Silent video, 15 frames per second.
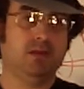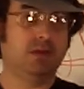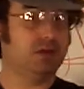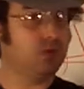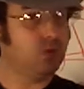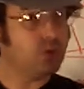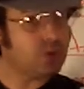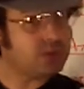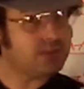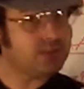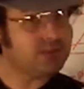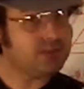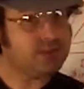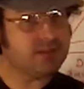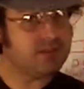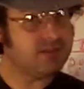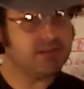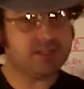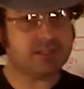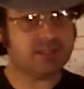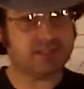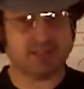according to the
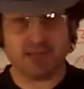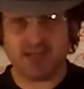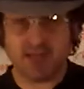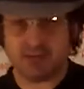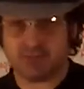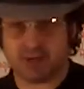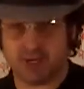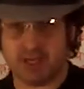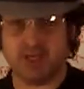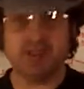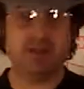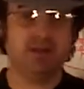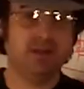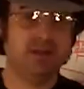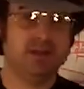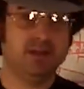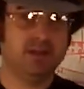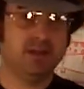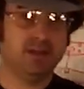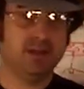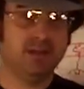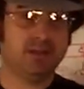physics that I read,
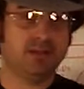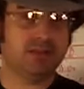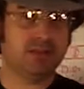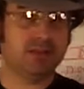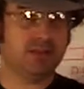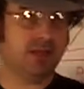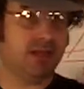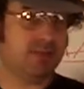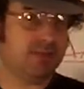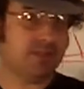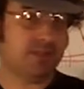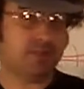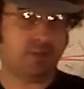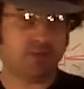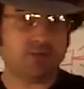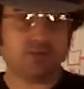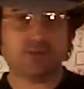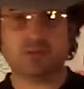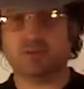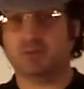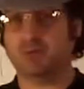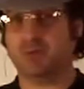time's
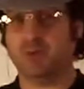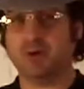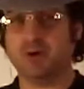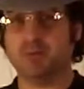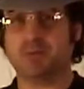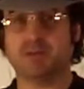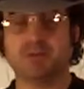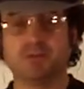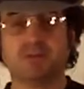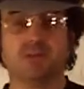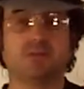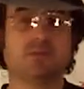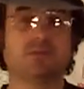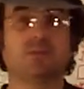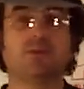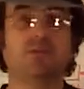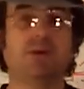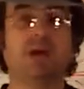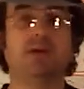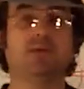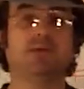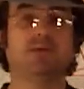supposed to warp. It's supposed to go
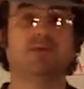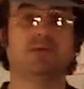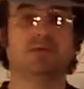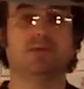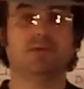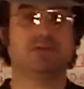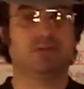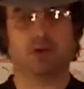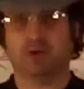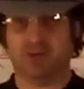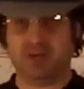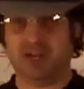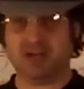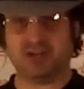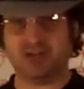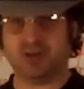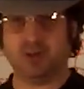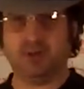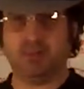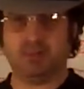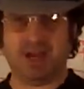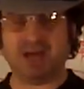backwards. So are we actually
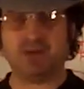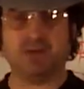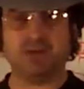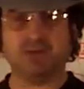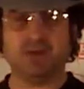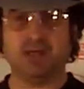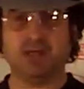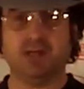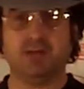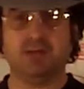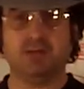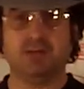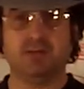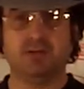going backwards right now?